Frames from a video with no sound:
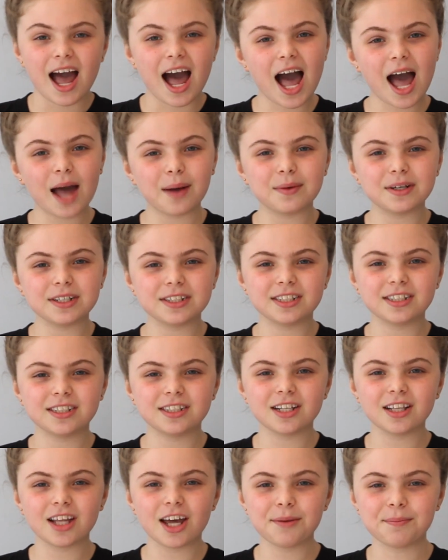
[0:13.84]
I wanted
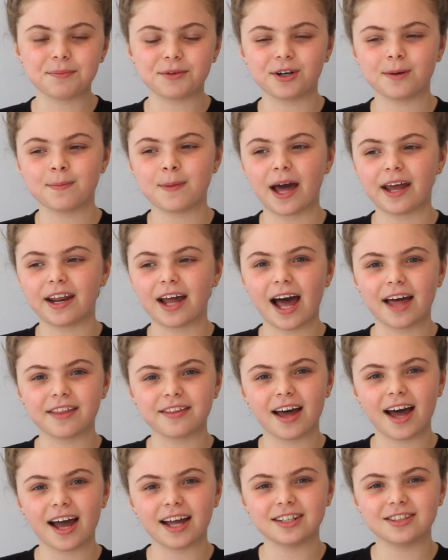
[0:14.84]
to learn more about how
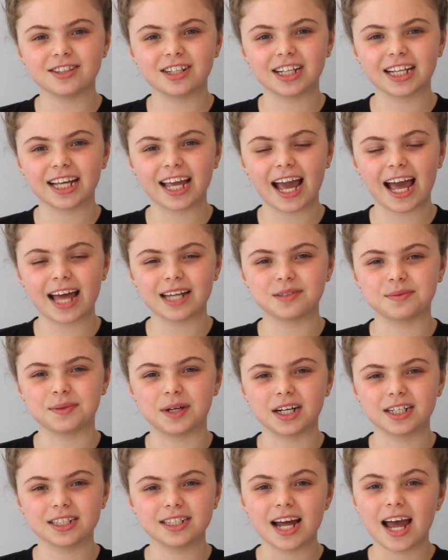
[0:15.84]
the hydraulic hand
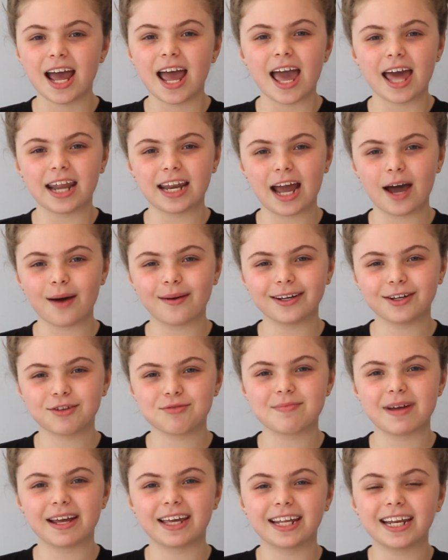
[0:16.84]
works and how I
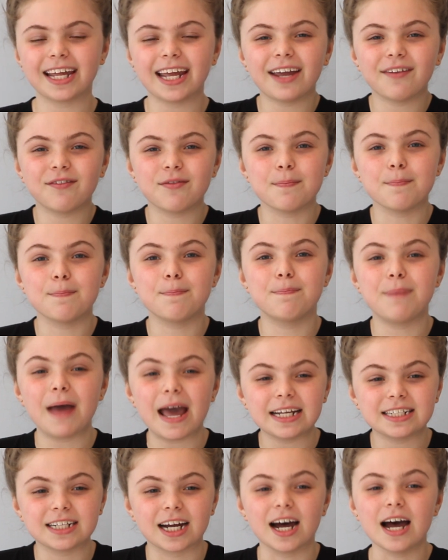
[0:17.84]
could make it even
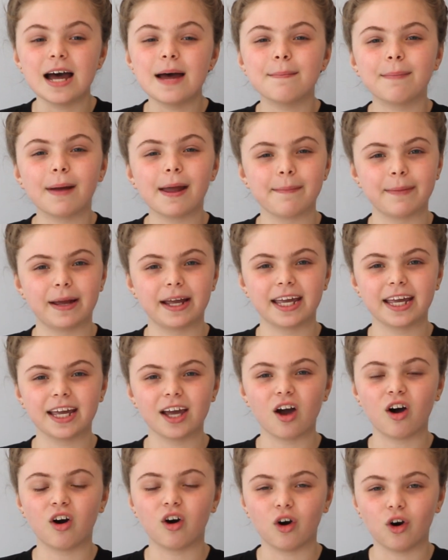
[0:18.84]
better by making
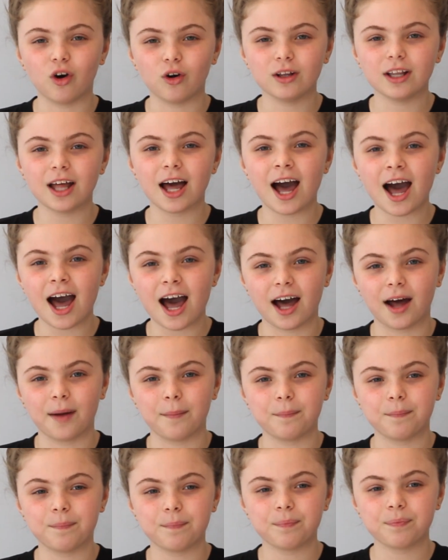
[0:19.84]
a whole
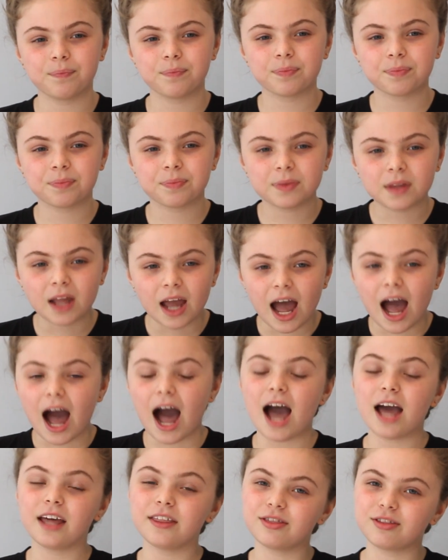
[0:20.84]
arm.
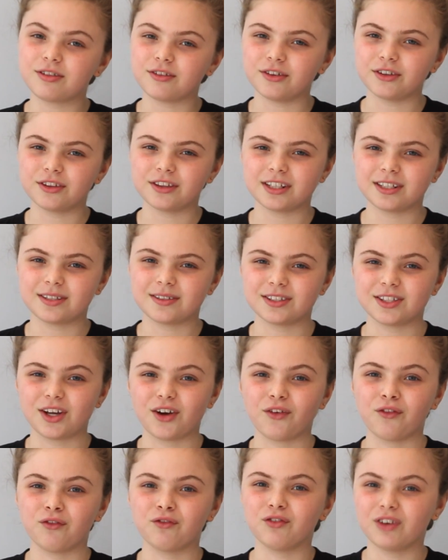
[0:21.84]
I thought this was
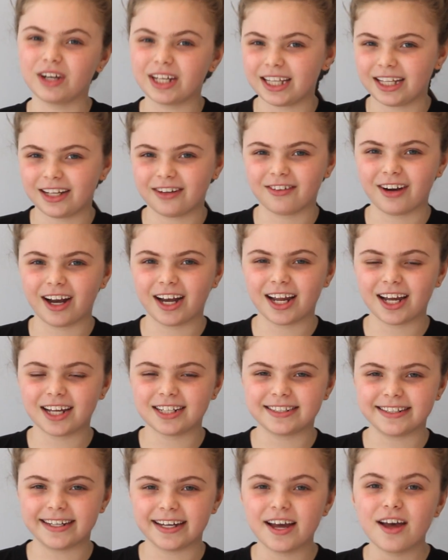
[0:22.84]
a really great
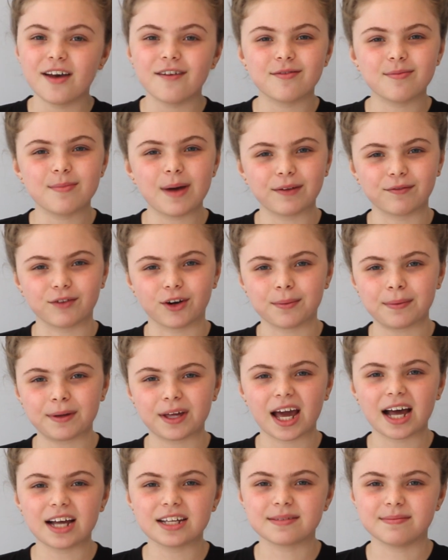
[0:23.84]
idea for my
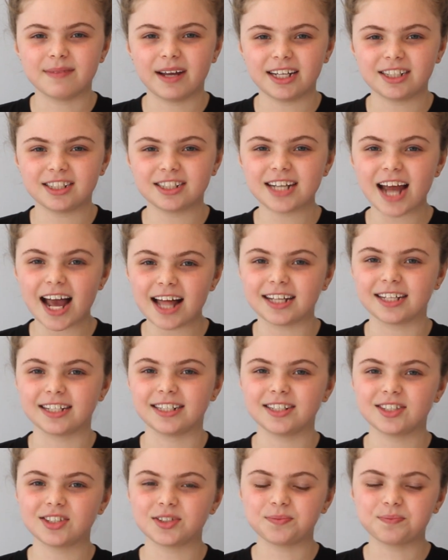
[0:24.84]
Robogals Major
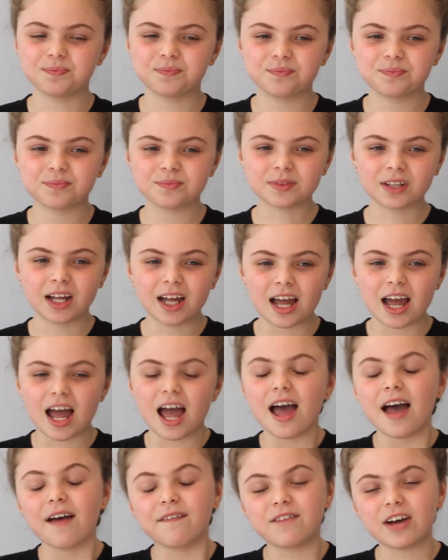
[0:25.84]
Challenge.
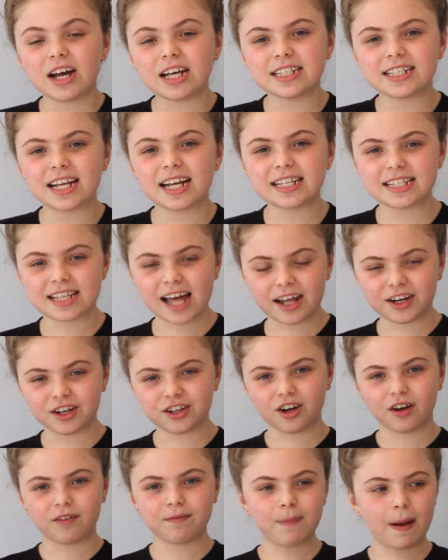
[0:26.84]
First I started
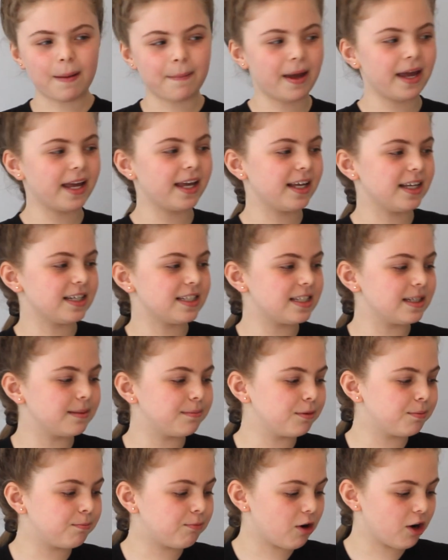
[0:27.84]
off by making a
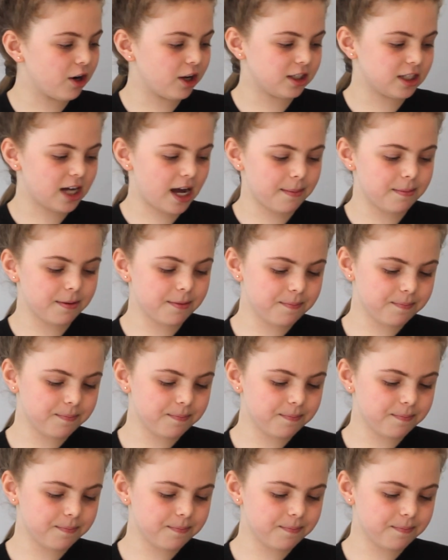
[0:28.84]
simple prototype.